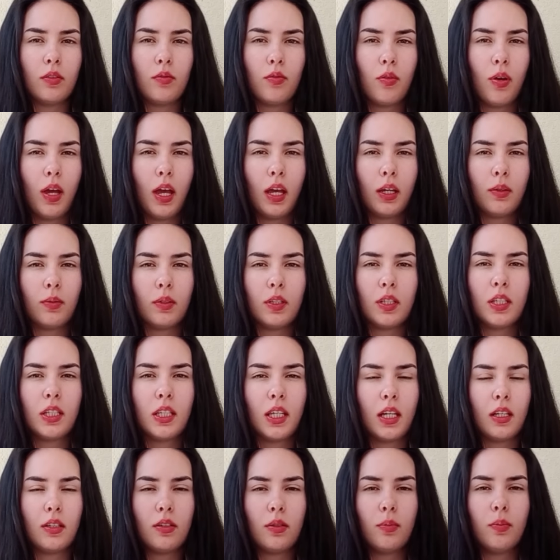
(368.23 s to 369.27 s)
track with a
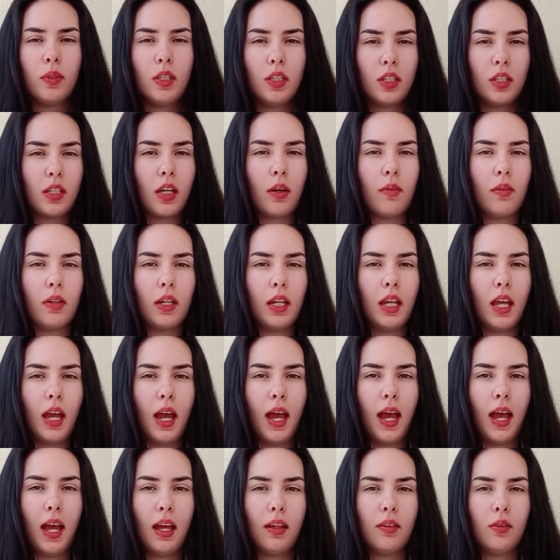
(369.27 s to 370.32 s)
sense of discovery
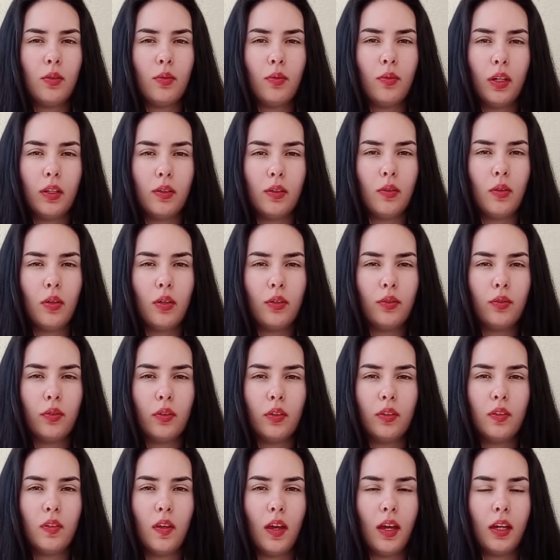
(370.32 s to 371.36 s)
and wonder for
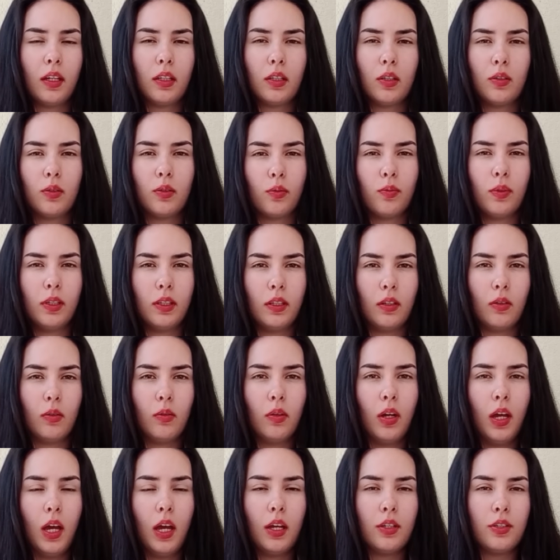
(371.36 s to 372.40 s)
a tech YouTube video.
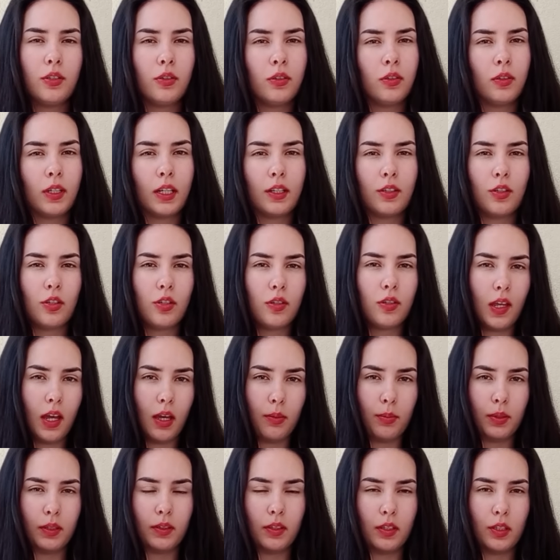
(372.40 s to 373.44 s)
So you can just
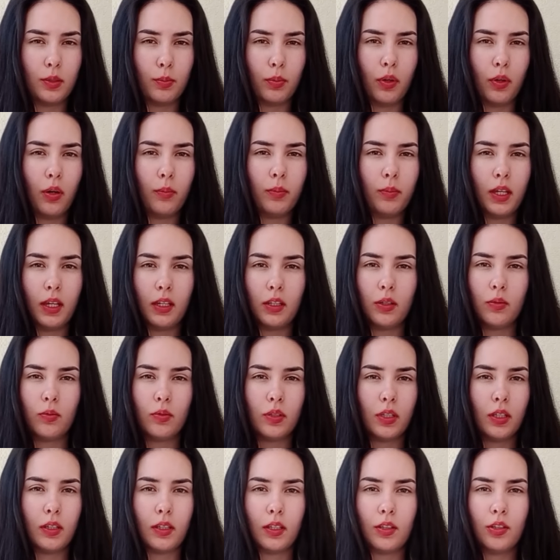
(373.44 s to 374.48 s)
type in this prompt and
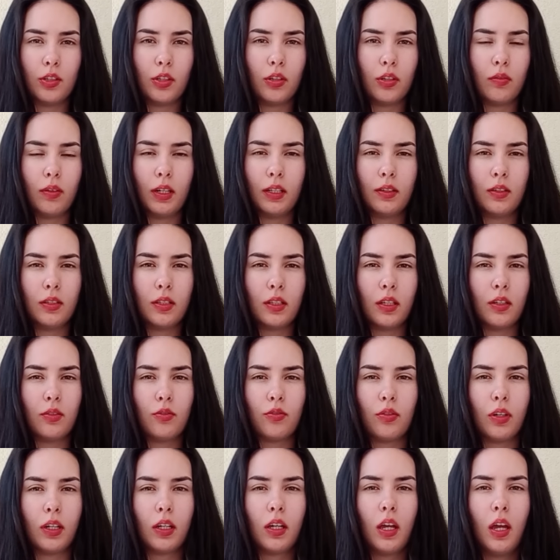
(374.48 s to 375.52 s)
use it and generate the
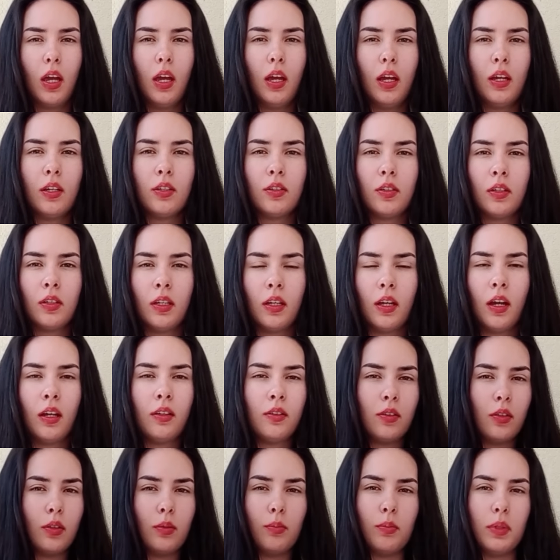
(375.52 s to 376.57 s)
soundtrack. So
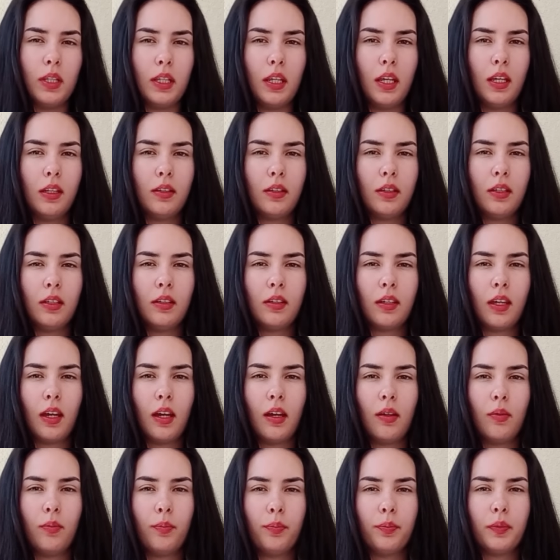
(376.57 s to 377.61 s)
under a minute, it
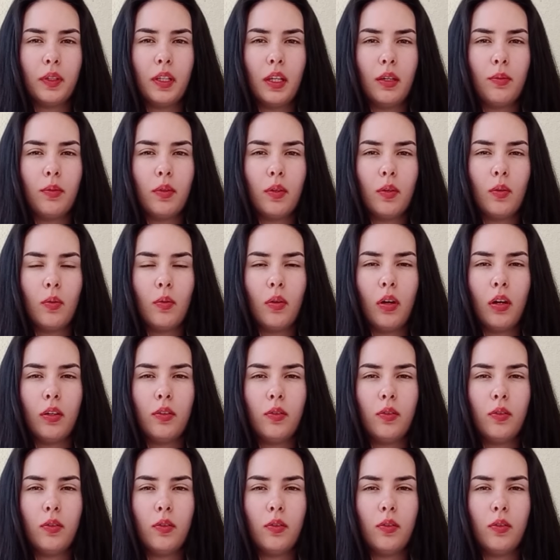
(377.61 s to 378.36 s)
can give you a